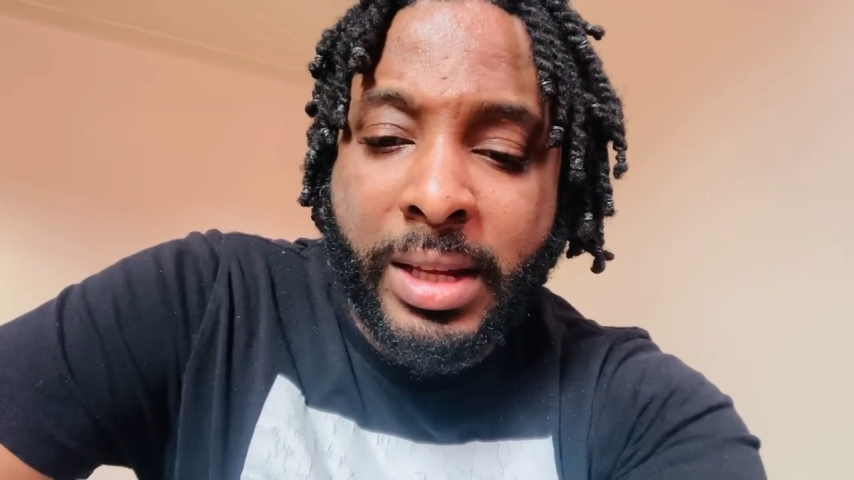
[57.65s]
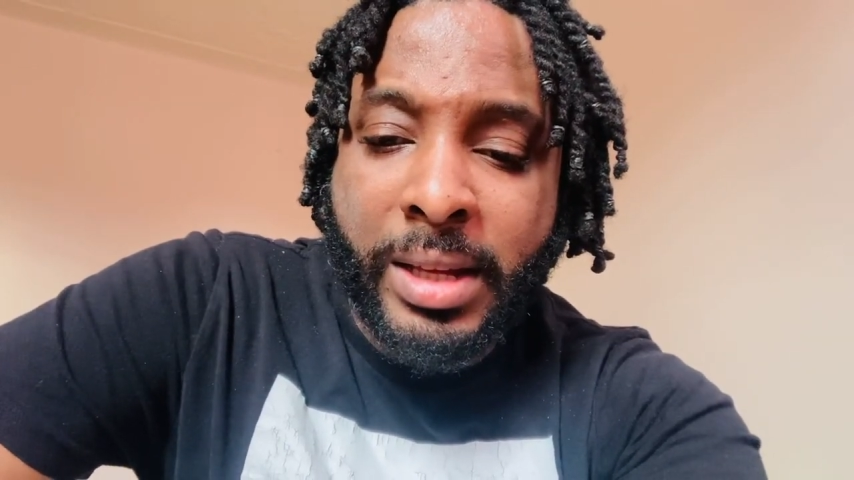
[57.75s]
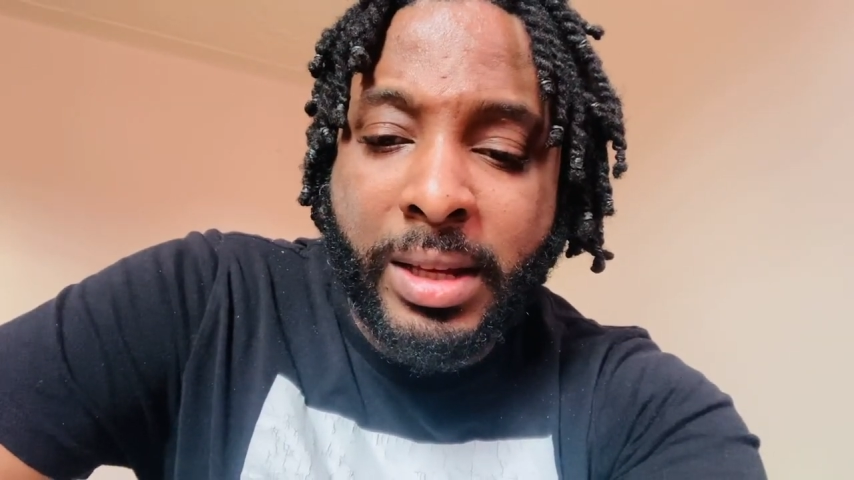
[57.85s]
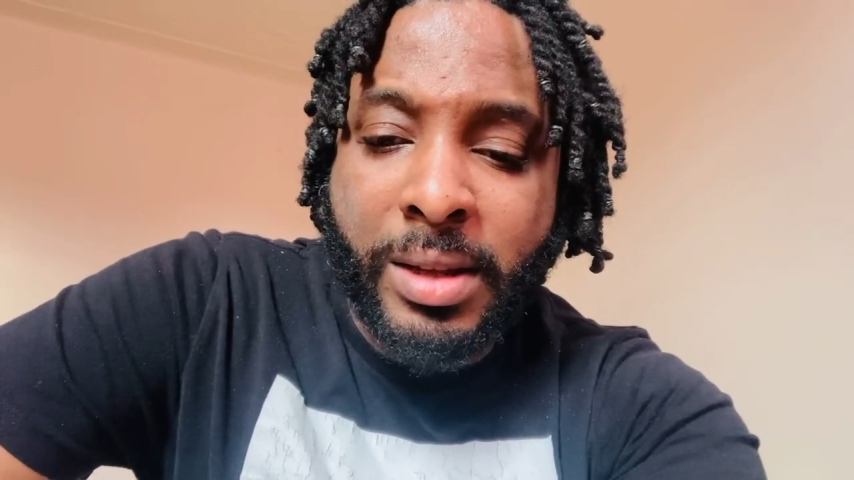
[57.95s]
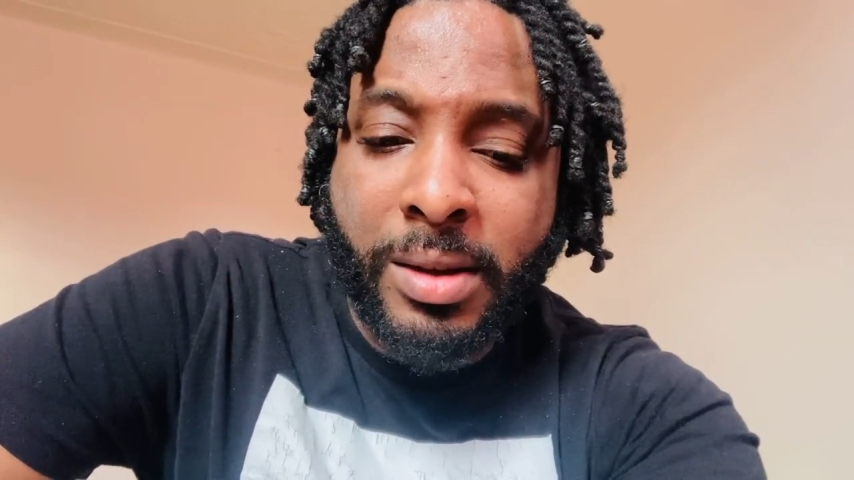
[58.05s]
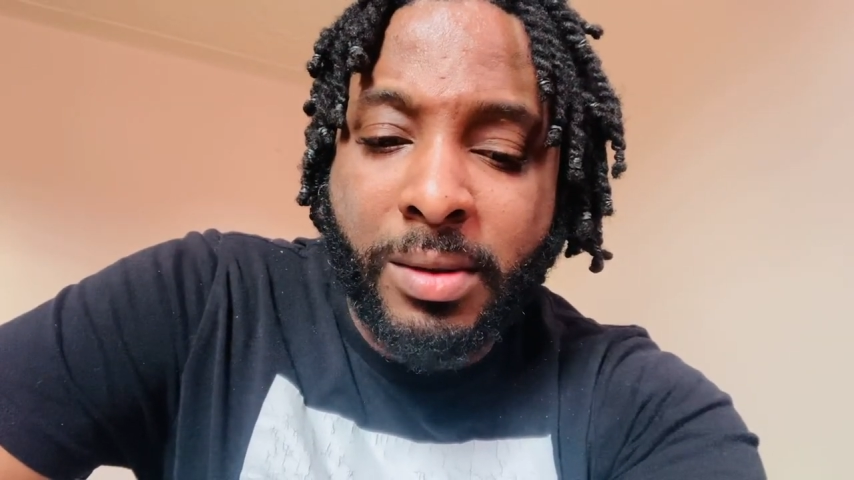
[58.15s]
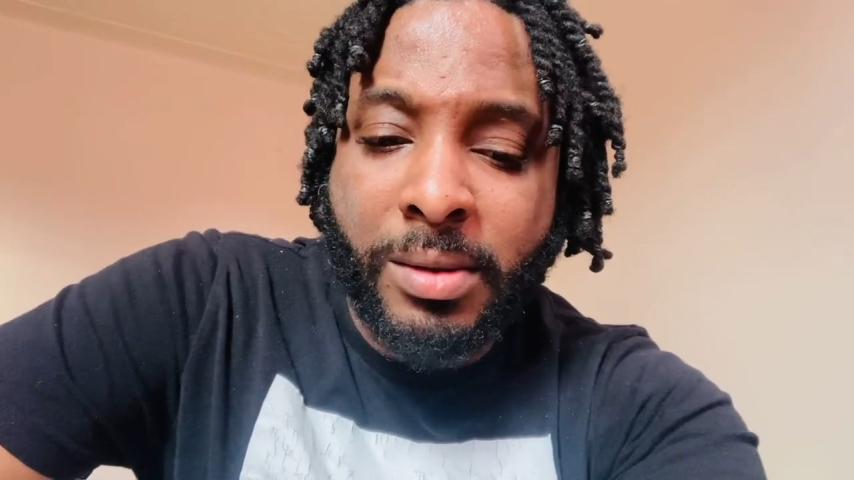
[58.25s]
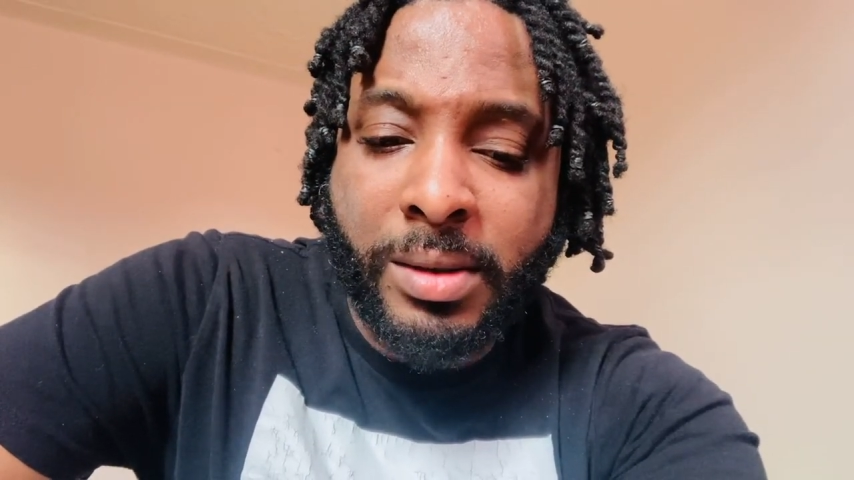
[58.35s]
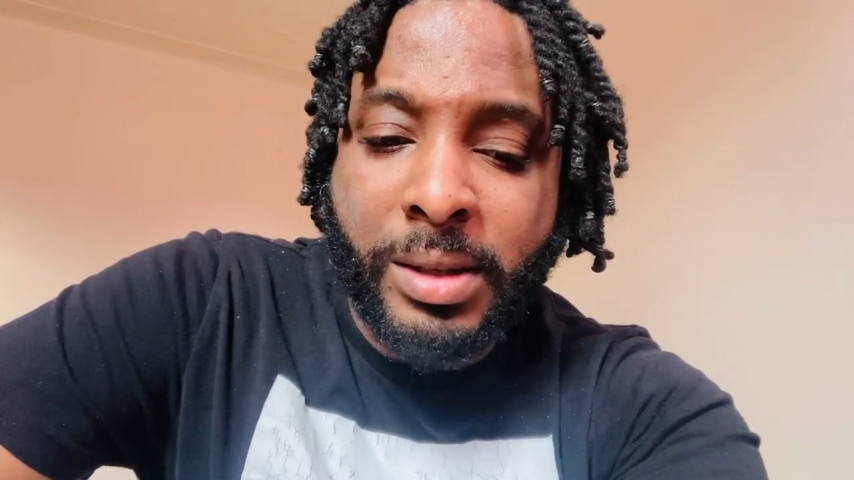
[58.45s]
you know,